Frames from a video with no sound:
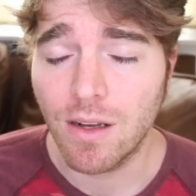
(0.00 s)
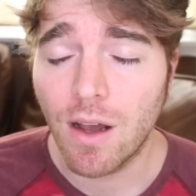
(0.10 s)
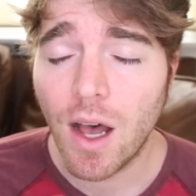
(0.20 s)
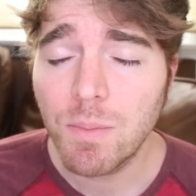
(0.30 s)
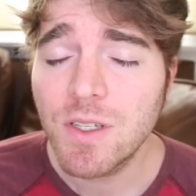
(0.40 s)
The
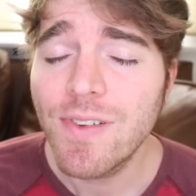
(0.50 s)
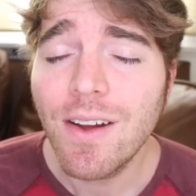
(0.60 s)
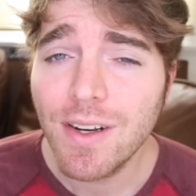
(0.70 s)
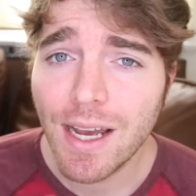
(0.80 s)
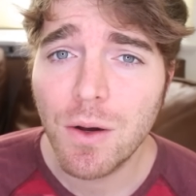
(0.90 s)
cops
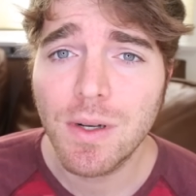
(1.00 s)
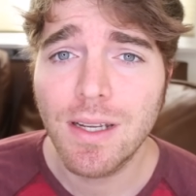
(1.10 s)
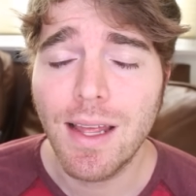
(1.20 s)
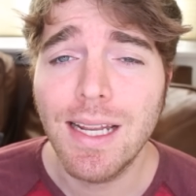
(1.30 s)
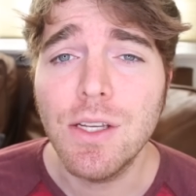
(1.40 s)
found out
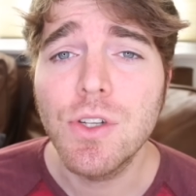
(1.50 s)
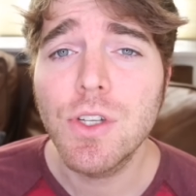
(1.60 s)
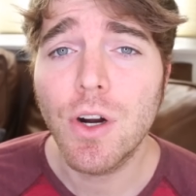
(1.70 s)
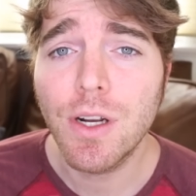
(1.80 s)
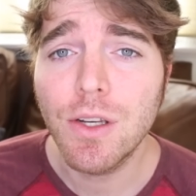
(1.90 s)
that he
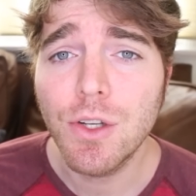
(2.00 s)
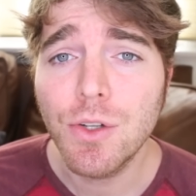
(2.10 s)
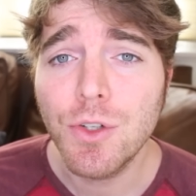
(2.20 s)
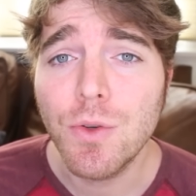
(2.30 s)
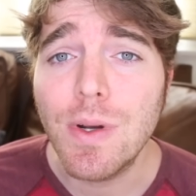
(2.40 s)
started
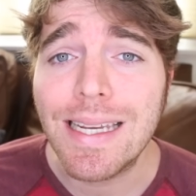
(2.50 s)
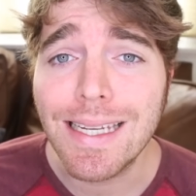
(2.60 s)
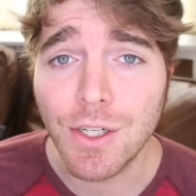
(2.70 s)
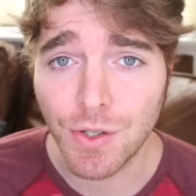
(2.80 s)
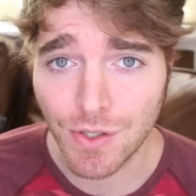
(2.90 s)
to
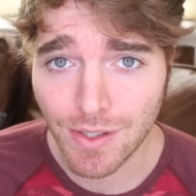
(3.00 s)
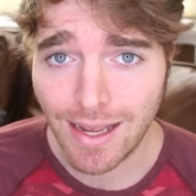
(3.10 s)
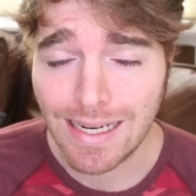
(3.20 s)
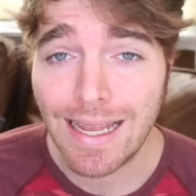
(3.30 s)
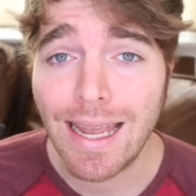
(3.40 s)
eat her
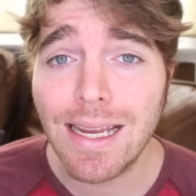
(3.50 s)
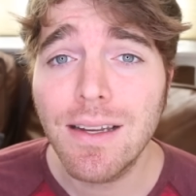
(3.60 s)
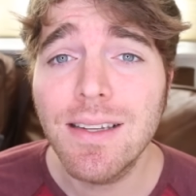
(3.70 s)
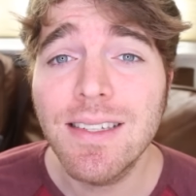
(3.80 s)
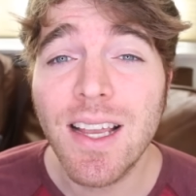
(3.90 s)
and he
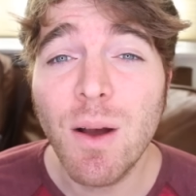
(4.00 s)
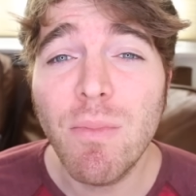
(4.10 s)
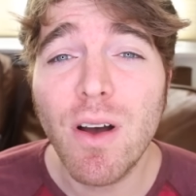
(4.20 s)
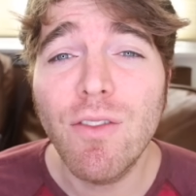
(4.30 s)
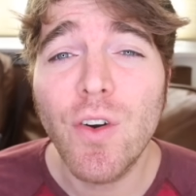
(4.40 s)
ate
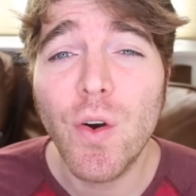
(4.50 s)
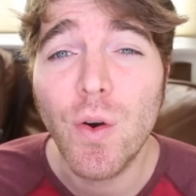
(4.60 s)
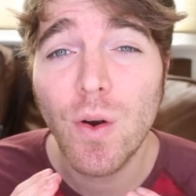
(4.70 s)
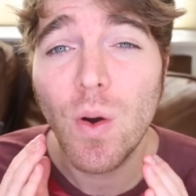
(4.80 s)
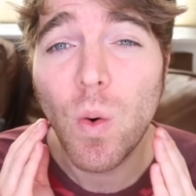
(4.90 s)
some of
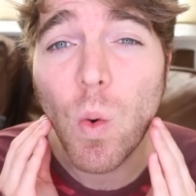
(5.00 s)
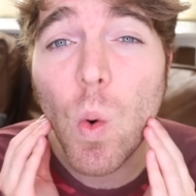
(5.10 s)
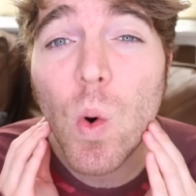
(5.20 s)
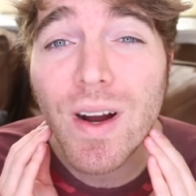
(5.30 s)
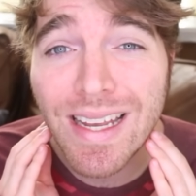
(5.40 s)
her
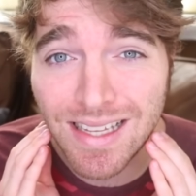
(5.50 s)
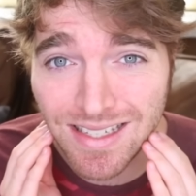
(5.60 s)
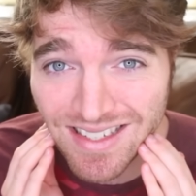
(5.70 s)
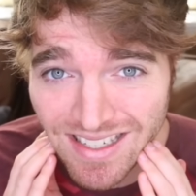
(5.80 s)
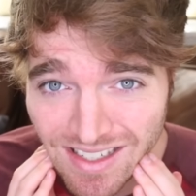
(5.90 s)

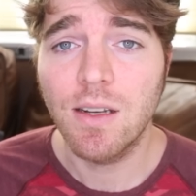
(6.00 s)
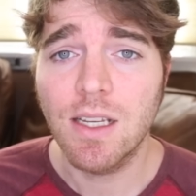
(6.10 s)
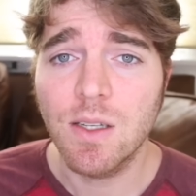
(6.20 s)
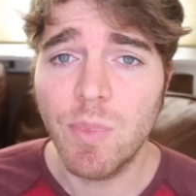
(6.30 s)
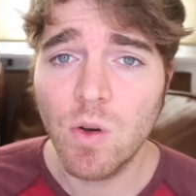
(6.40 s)
organs.
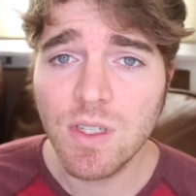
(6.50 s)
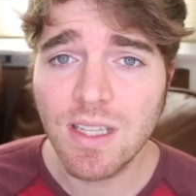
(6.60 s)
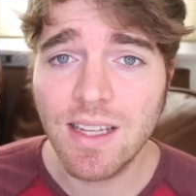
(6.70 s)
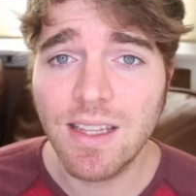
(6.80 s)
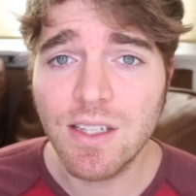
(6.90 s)
Now
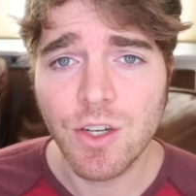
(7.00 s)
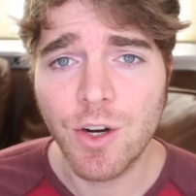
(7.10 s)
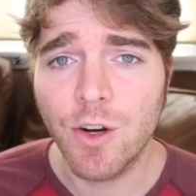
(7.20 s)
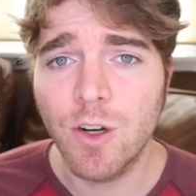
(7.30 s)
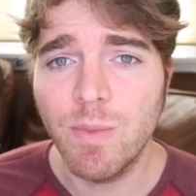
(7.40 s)
supposedly this
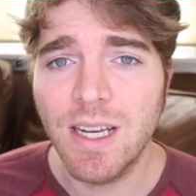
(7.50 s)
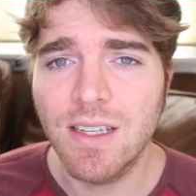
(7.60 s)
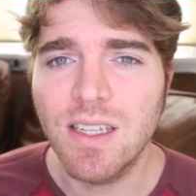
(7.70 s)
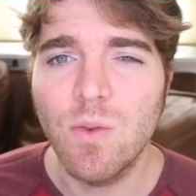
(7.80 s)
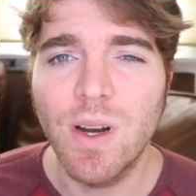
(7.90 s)
occurred
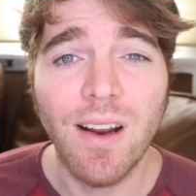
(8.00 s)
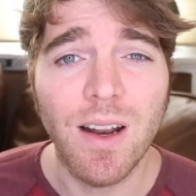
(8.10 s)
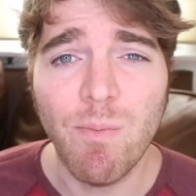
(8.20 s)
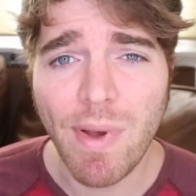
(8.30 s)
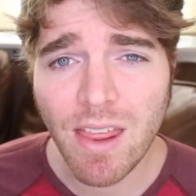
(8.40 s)
because he went
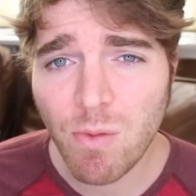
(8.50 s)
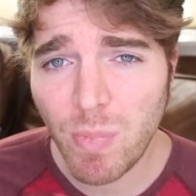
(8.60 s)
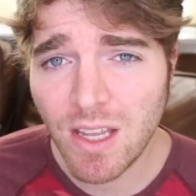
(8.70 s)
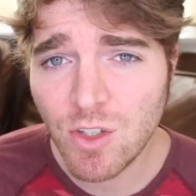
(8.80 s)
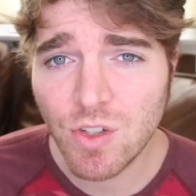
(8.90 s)
on a meth
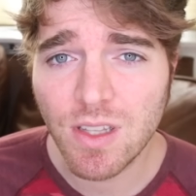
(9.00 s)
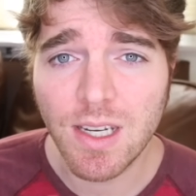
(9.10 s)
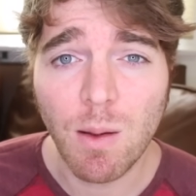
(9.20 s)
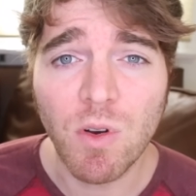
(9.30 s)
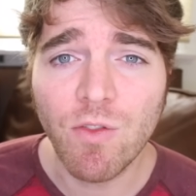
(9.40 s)
binge the
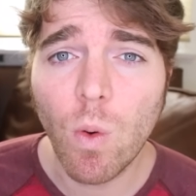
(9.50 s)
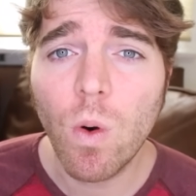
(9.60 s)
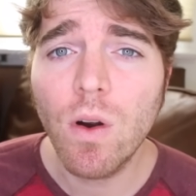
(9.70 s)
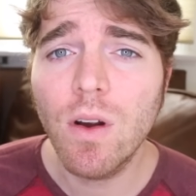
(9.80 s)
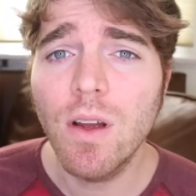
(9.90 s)
day
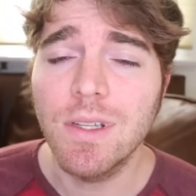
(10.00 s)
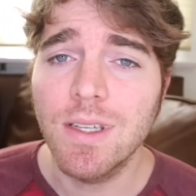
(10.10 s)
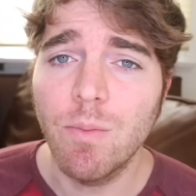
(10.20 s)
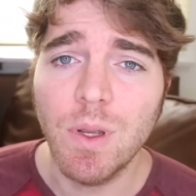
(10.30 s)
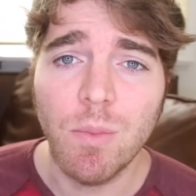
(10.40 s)
before, but
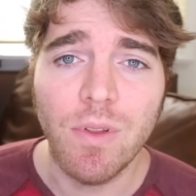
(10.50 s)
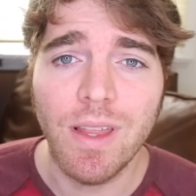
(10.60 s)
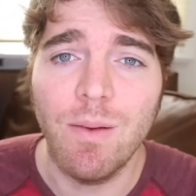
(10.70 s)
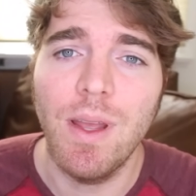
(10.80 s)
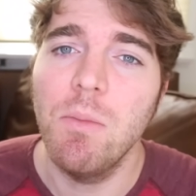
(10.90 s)
some people
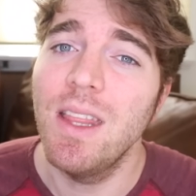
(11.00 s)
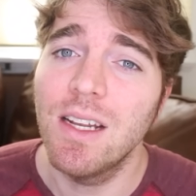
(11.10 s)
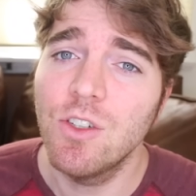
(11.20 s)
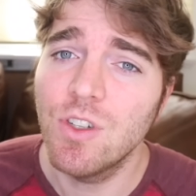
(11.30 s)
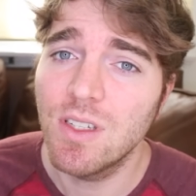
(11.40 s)
think maybe
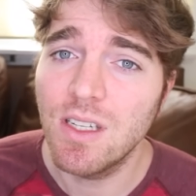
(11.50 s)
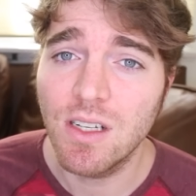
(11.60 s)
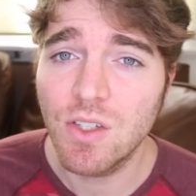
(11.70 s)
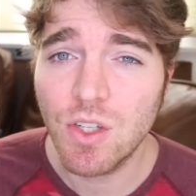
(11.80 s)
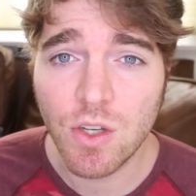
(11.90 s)
that's just
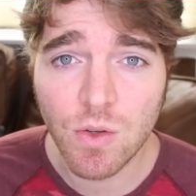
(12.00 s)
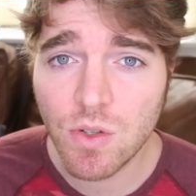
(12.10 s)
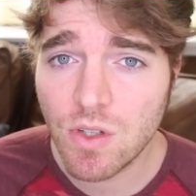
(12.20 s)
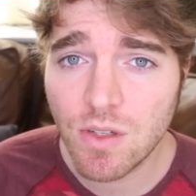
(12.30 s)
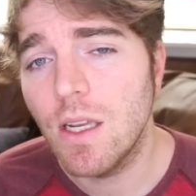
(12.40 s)
an
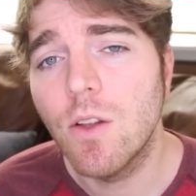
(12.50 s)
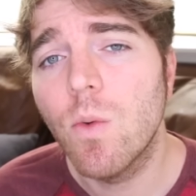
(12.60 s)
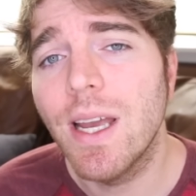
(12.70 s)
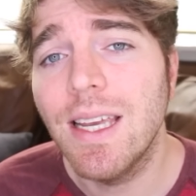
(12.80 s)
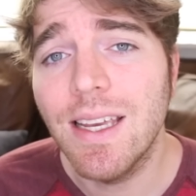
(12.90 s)
excuse.
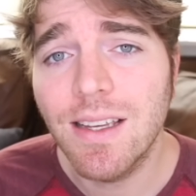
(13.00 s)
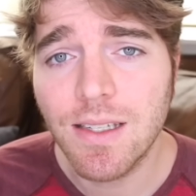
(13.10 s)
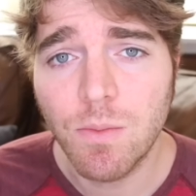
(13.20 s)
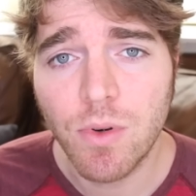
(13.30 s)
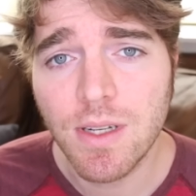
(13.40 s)
Either way, he
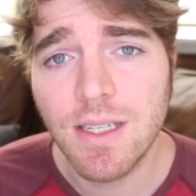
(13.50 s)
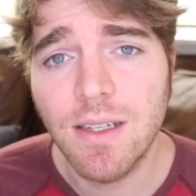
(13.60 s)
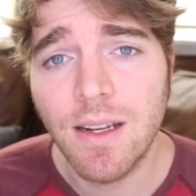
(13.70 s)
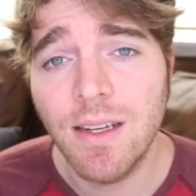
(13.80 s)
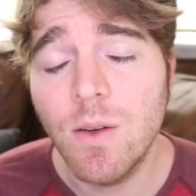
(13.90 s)
is in
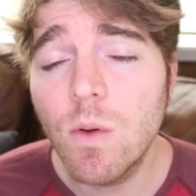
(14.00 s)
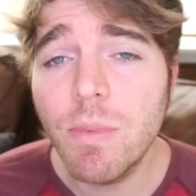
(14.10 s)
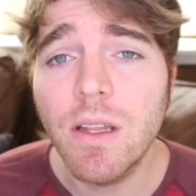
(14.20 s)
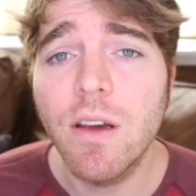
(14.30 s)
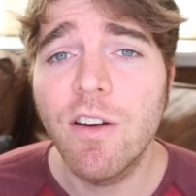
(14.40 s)
prison and he will
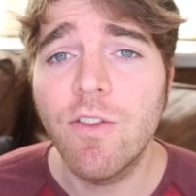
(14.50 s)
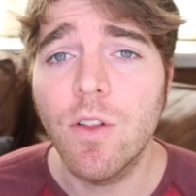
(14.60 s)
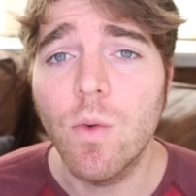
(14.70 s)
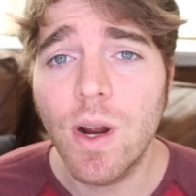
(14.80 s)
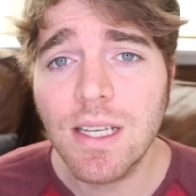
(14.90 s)
be there
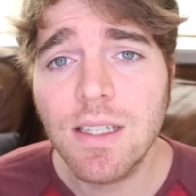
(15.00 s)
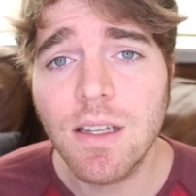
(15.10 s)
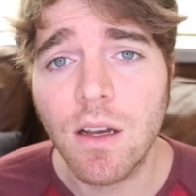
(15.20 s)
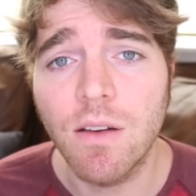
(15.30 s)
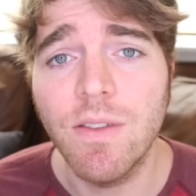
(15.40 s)
for the
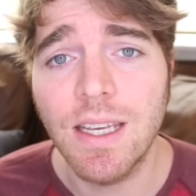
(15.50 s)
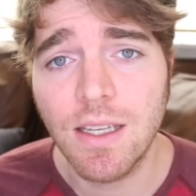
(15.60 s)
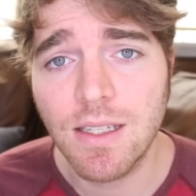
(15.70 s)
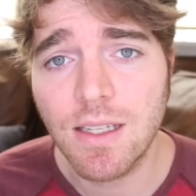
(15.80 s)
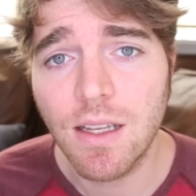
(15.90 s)
rest of
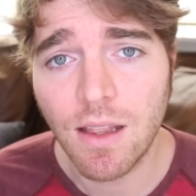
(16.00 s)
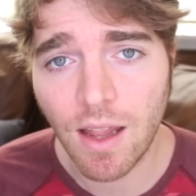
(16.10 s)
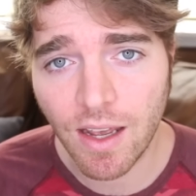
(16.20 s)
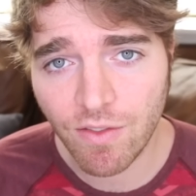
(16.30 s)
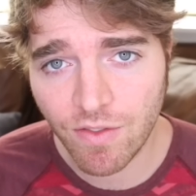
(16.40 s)
his
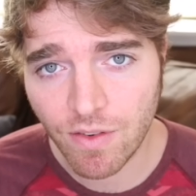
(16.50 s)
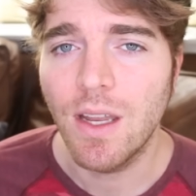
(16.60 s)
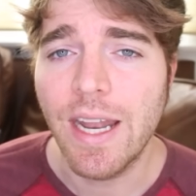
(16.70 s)
life.